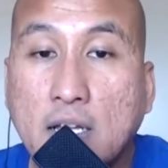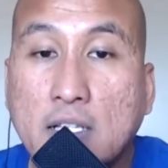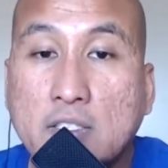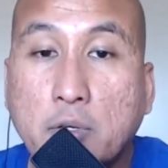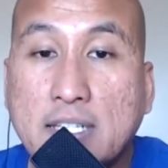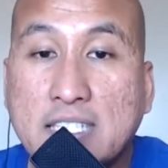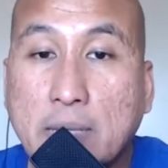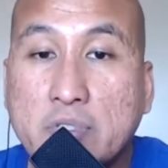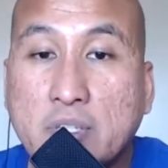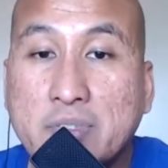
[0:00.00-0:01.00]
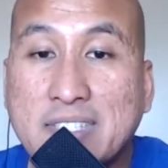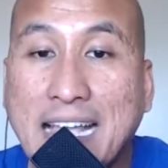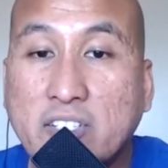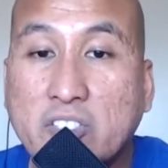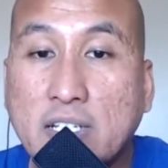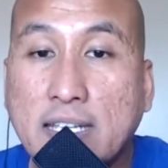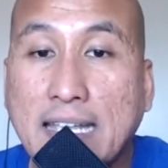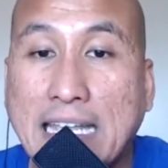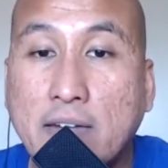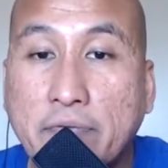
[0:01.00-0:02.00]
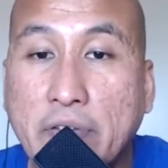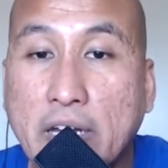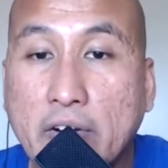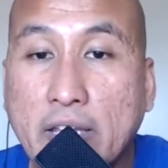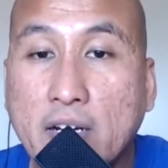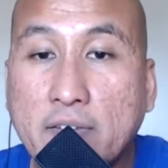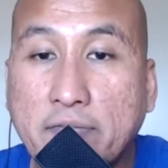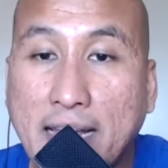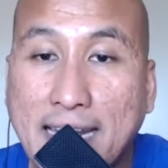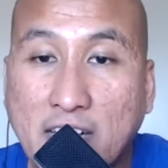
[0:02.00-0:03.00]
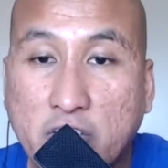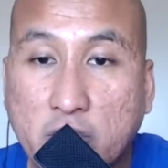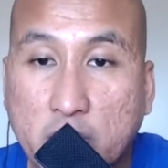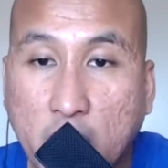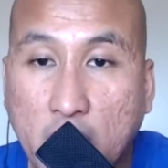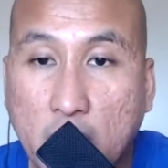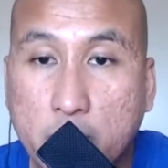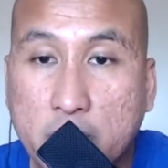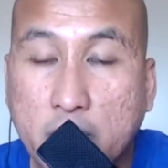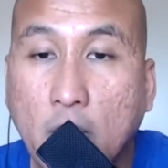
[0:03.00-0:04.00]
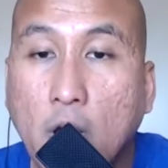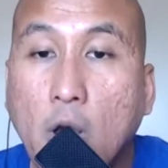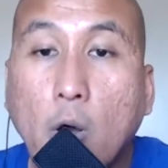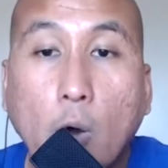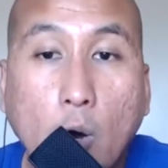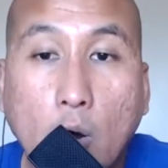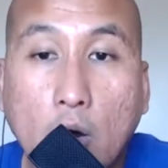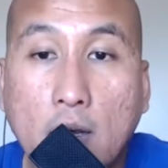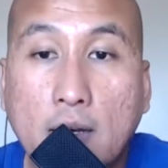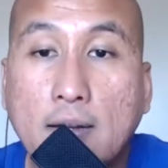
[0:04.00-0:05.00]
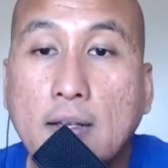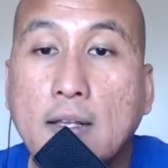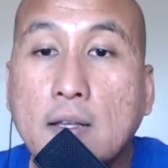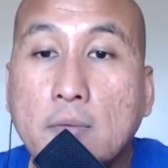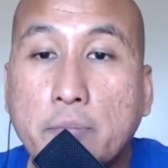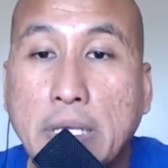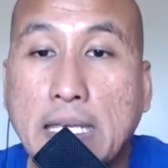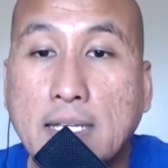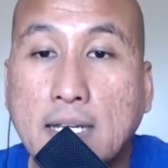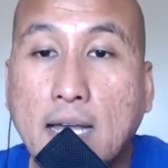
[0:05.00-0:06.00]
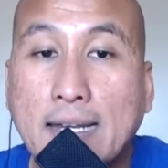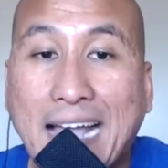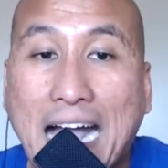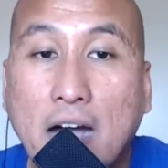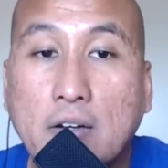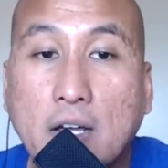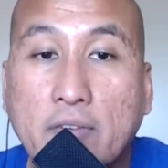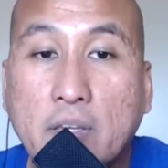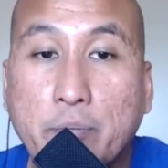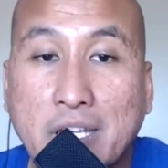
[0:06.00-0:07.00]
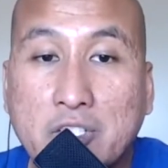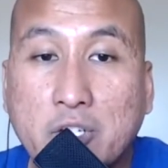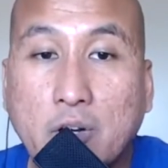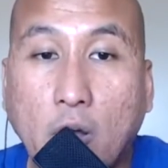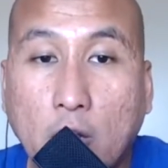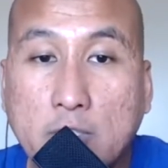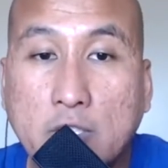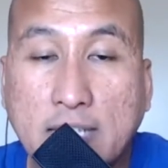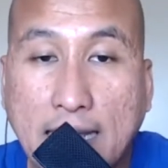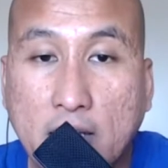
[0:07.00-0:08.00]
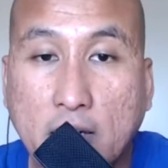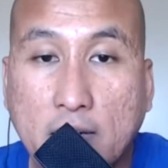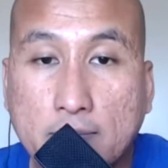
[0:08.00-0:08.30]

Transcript: to accept substantially inferior financial terms or be cut out of the picture altogether.